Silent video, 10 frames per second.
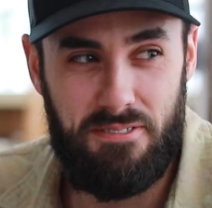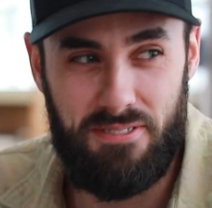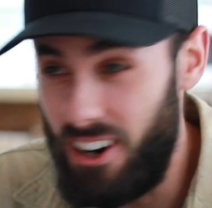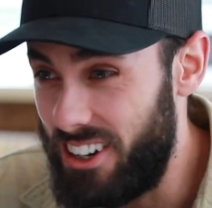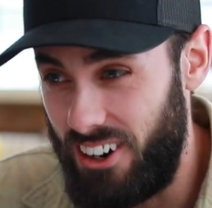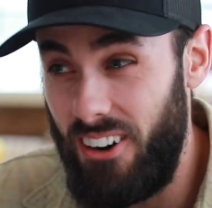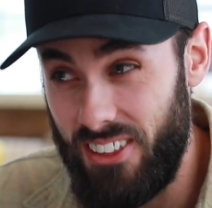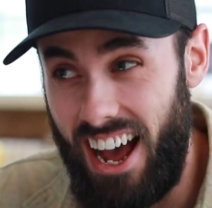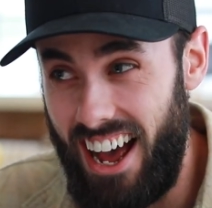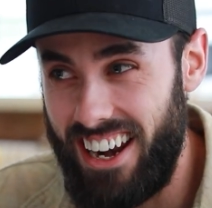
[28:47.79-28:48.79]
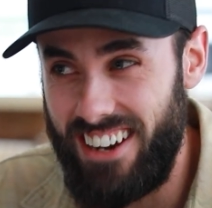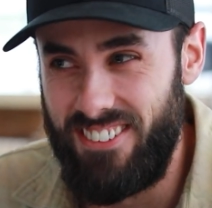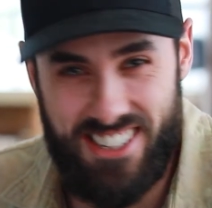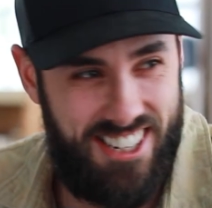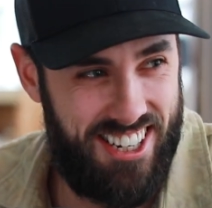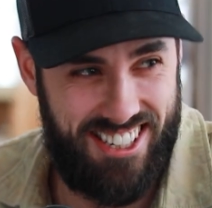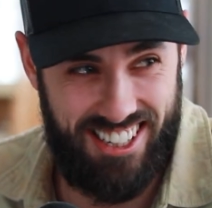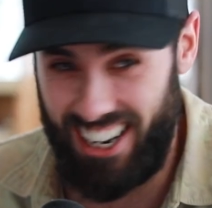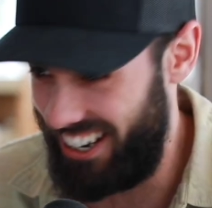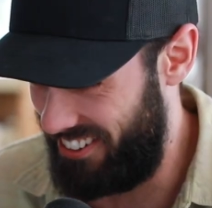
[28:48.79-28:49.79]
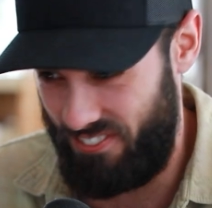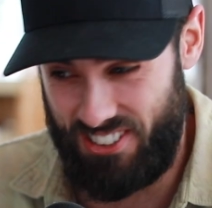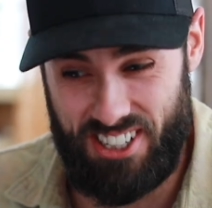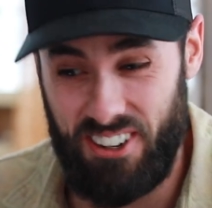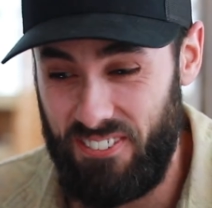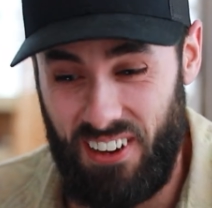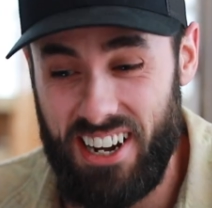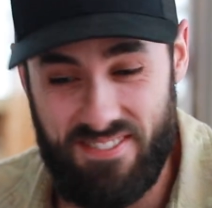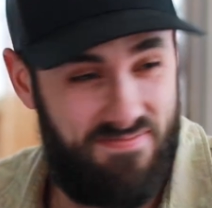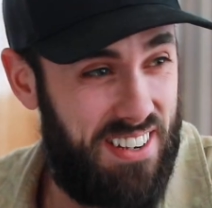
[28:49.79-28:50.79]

fuck all that, and was just like still fighting